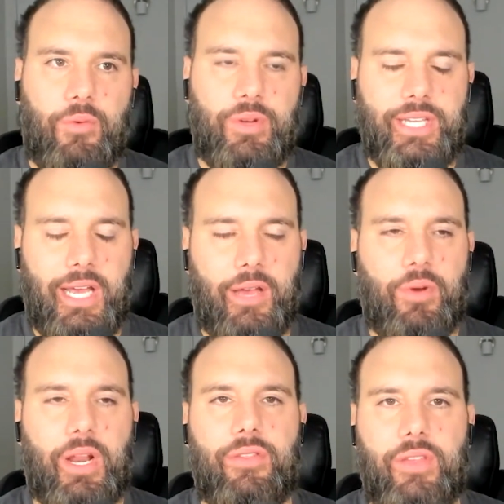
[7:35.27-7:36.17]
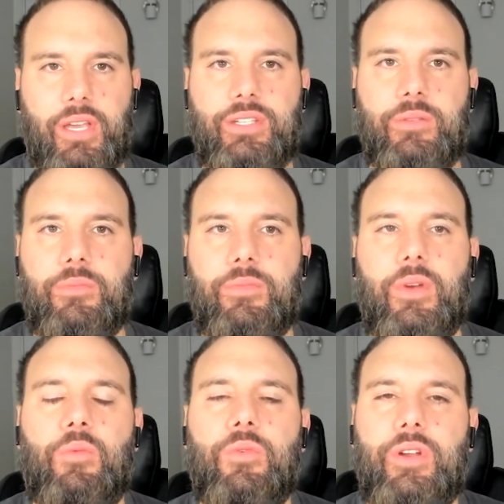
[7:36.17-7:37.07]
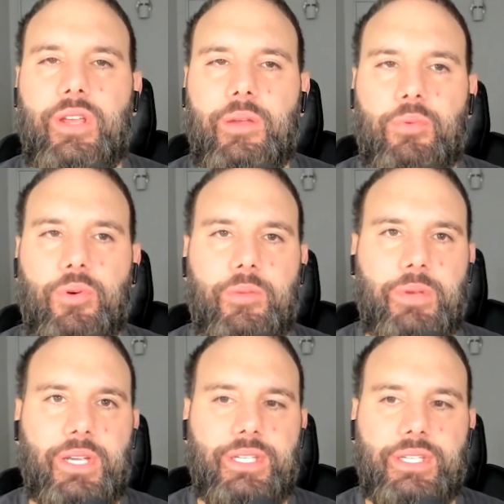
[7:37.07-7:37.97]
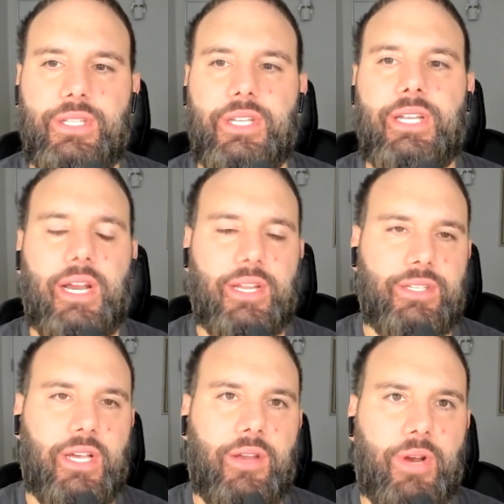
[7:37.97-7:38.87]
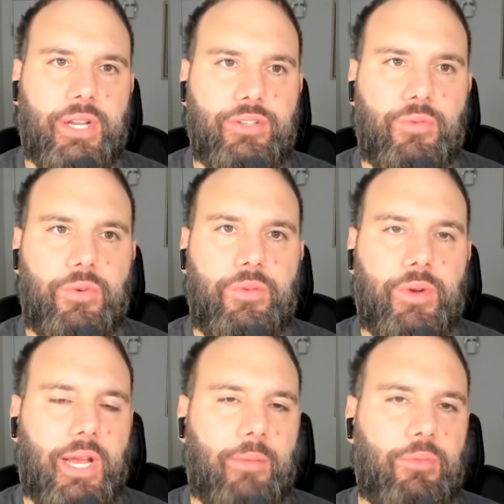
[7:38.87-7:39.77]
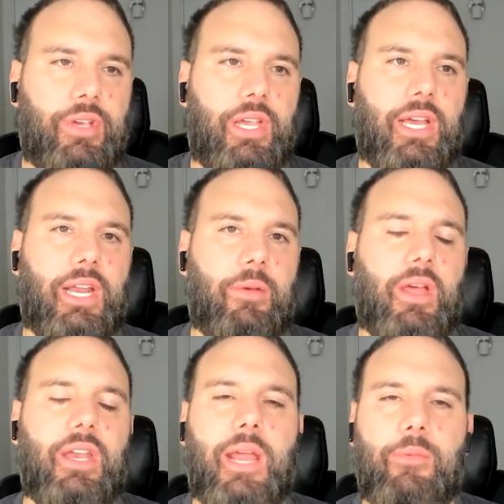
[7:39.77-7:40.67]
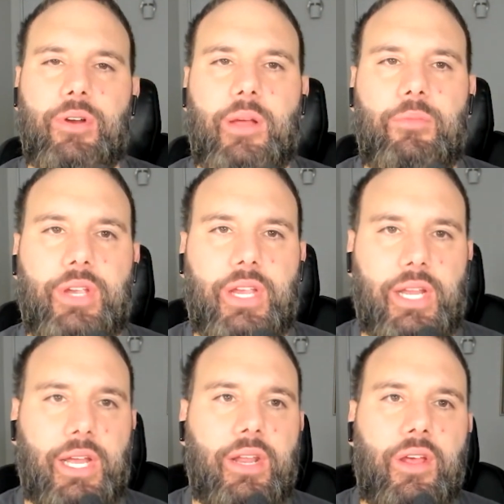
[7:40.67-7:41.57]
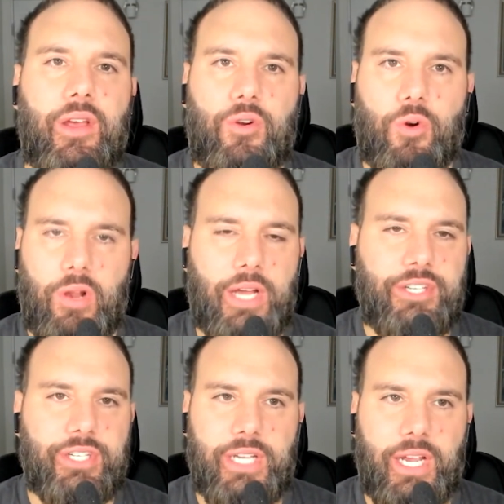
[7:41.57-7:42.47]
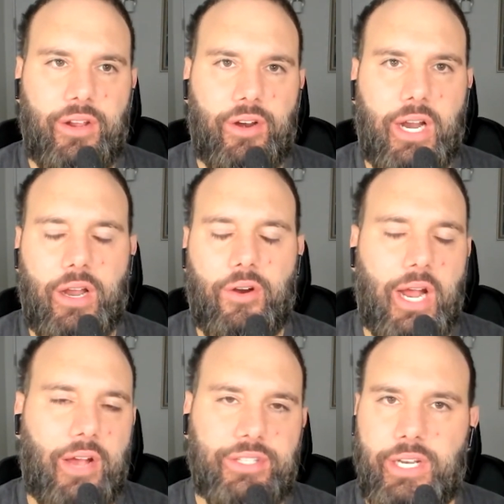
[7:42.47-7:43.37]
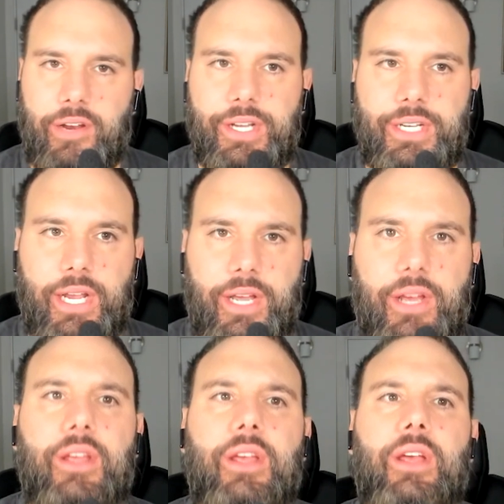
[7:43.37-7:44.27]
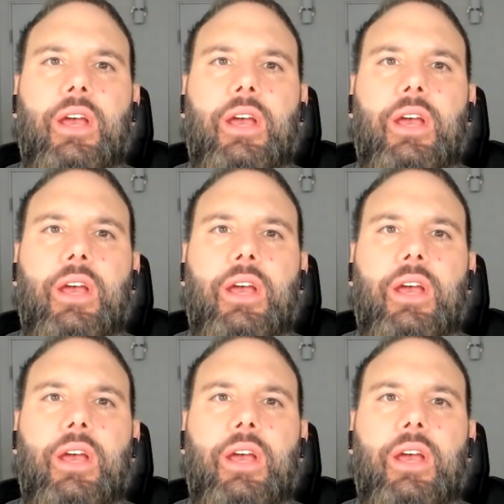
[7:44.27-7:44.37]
what I think is a really important piece is the data side, right? So when I'm looking at a neighborhood, I'm looking at CoreLogic data or House Canary data.